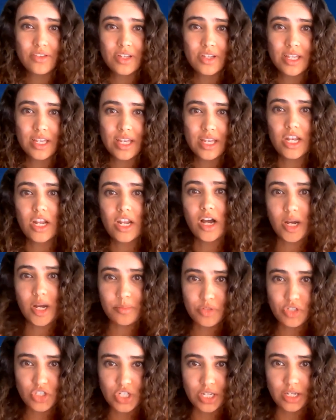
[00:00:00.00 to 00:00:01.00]
so they
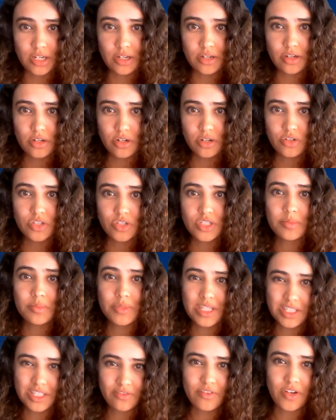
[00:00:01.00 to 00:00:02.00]
have an
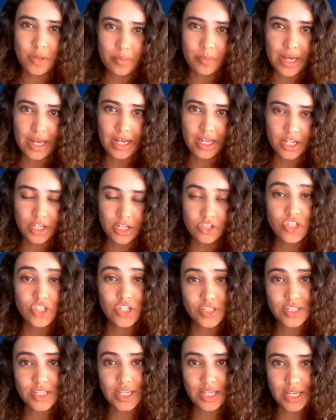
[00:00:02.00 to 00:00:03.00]
option or something
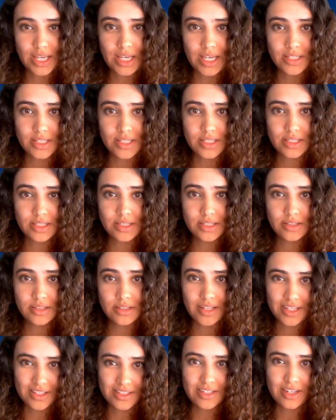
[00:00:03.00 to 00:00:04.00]
to fall back on just
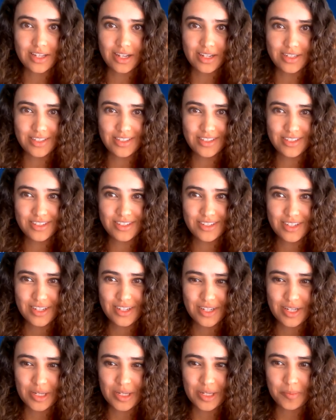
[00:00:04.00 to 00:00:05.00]
in case
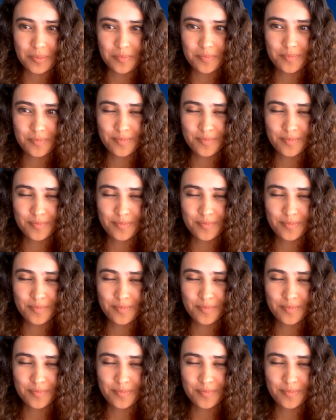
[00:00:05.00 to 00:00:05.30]
that's not